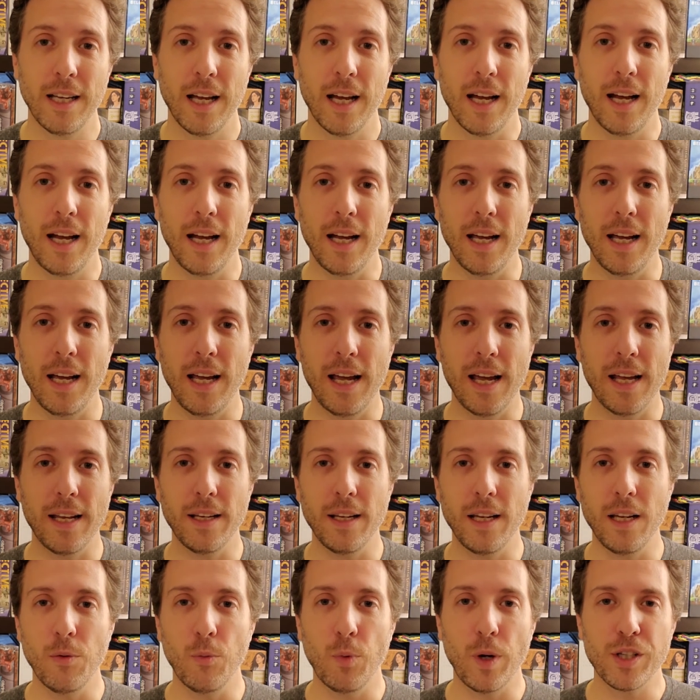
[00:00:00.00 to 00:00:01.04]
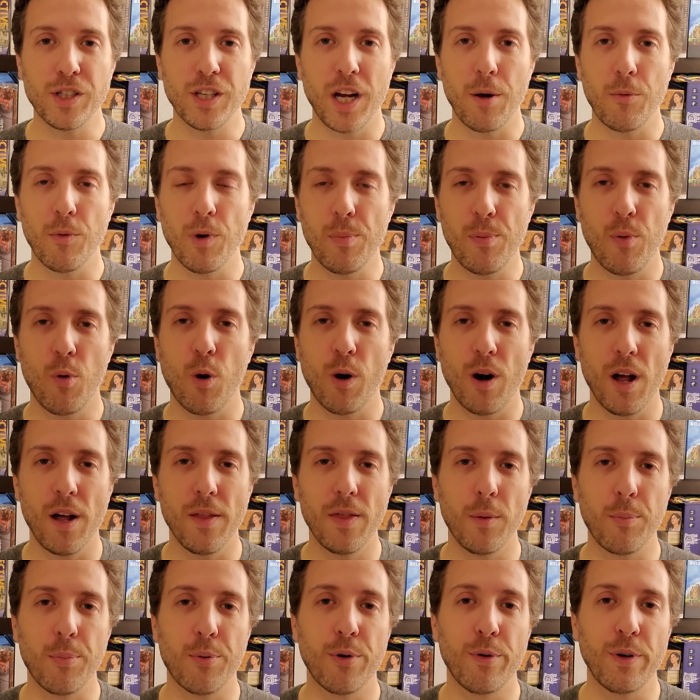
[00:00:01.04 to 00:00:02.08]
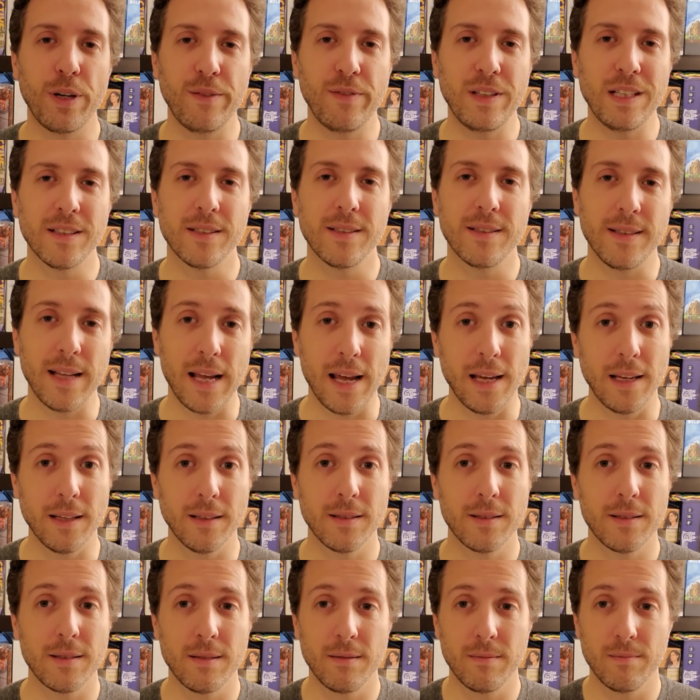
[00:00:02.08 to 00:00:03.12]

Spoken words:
and in which I report on the previous day's